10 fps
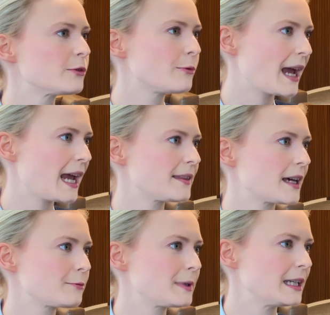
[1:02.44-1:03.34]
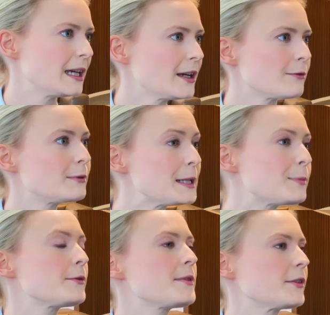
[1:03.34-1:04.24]
a way that we reap
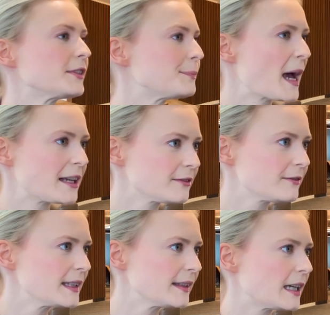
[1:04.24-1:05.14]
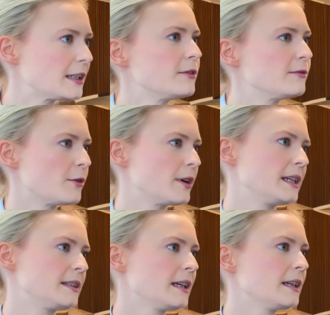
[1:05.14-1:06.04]
those benefits and
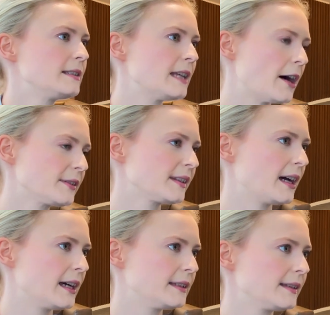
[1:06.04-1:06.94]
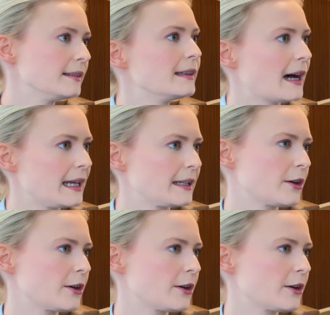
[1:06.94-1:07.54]
avoid downsides like